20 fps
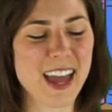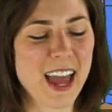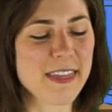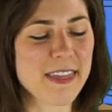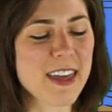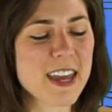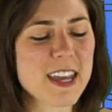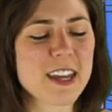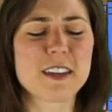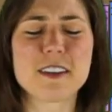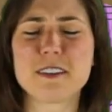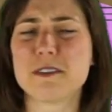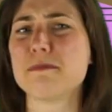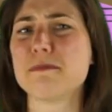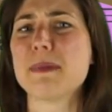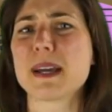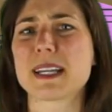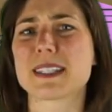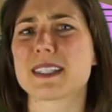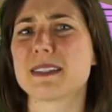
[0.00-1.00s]
And they
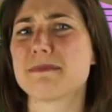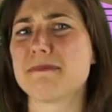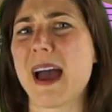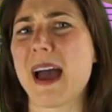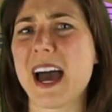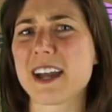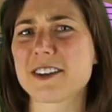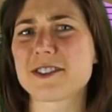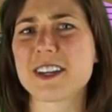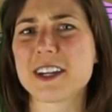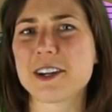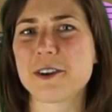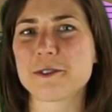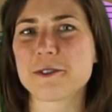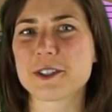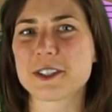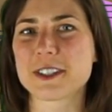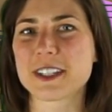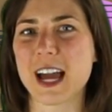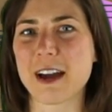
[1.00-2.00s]
can mix and match. They
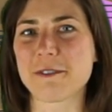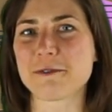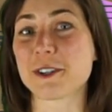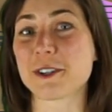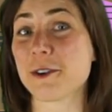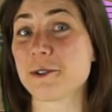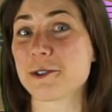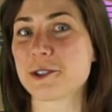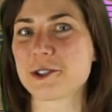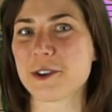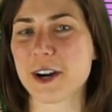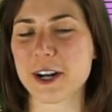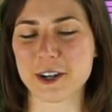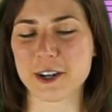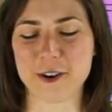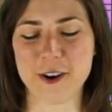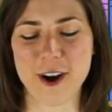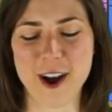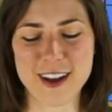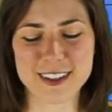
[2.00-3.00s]
don't just have to go straight
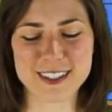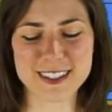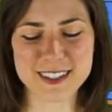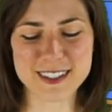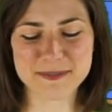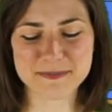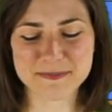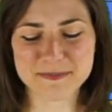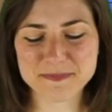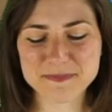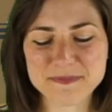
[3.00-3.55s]
across.